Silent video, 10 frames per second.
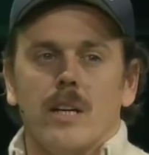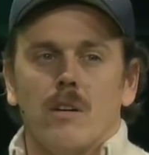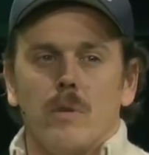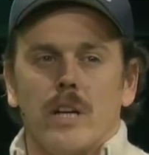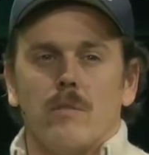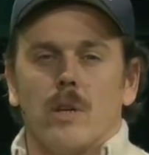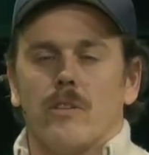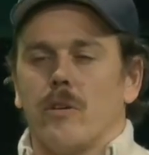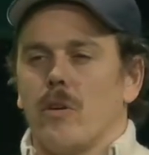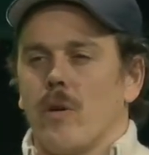we want
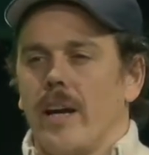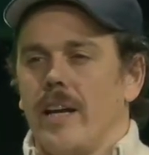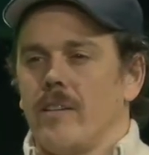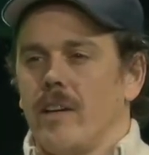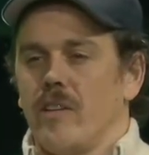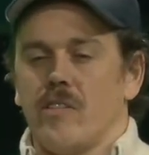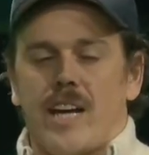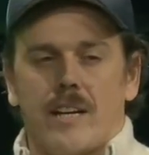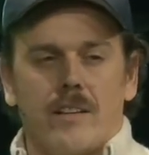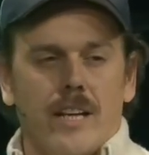to create a
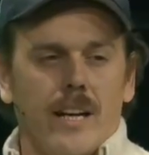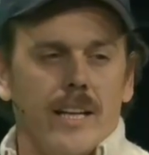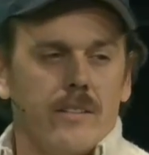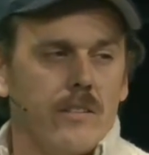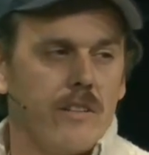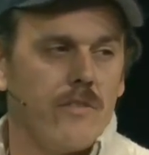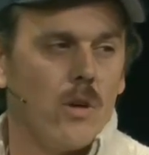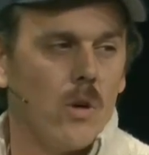standard legal entity for all